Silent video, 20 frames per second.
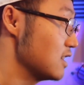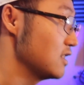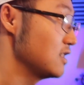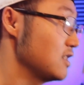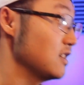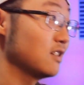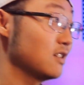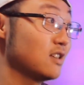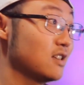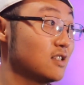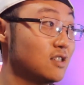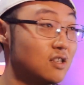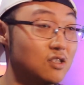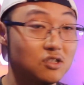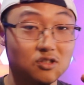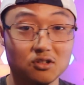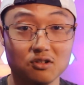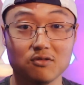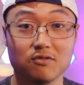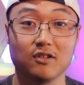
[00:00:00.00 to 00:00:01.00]
see it because it's
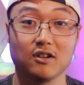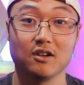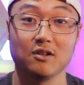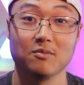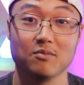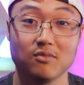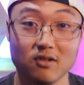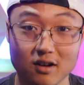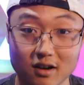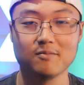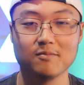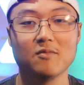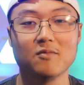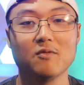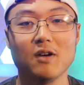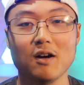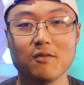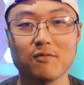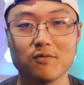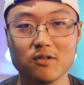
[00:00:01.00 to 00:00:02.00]
so freaking bright.
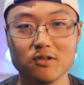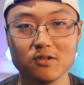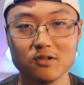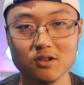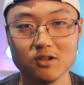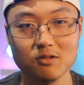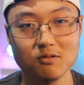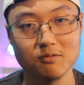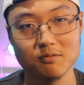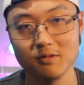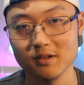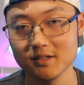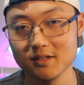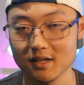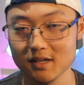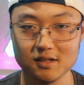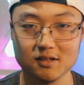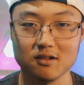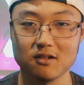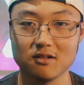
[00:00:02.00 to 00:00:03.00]
Without further ado, let's
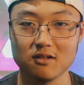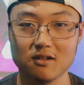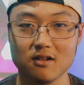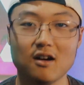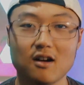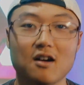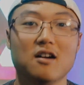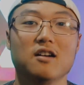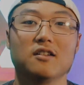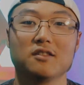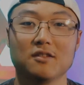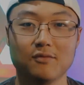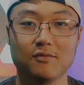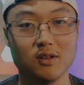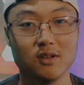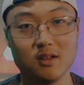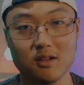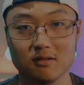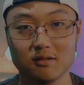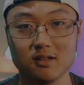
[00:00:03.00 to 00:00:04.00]
get started on the
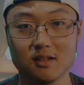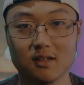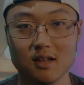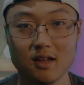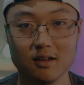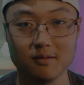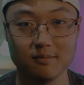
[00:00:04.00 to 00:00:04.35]
video today.